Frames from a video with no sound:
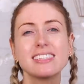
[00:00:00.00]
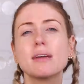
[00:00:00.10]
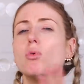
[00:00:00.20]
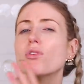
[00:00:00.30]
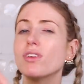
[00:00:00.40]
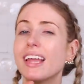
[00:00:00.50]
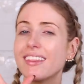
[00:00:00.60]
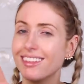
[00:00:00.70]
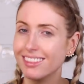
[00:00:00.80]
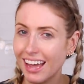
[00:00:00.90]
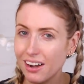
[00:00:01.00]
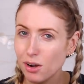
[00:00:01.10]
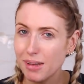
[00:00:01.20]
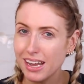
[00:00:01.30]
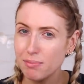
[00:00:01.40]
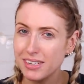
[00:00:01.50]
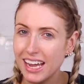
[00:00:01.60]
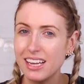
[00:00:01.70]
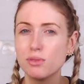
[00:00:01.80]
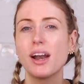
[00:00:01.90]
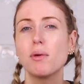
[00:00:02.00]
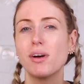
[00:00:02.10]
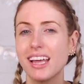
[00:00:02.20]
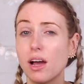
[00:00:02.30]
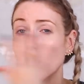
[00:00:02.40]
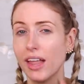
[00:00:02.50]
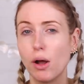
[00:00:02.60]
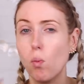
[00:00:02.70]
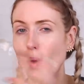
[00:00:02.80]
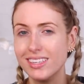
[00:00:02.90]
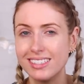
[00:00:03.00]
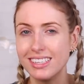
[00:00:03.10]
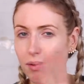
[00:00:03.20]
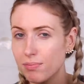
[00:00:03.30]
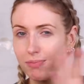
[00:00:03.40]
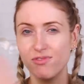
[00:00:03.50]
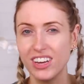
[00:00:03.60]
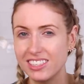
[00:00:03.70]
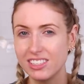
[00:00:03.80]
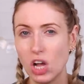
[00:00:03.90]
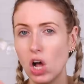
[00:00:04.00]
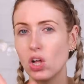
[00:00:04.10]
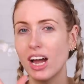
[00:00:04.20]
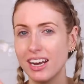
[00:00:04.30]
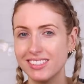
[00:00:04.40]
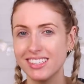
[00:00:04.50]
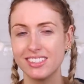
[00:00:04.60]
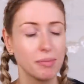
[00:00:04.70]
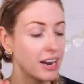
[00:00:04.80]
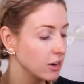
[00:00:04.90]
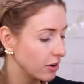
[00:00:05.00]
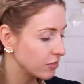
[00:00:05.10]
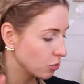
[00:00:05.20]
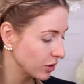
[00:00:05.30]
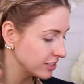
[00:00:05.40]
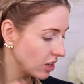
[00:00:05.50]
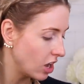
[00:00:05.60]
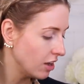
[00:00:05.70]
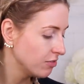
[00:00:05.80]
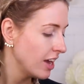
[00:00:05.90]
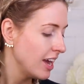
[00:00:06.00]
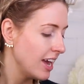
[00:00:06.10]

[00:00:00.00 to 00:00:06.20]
It's like more for like the lighter makeup days when I want like a like a one step fixes all kind of system that I don't have to rinse off.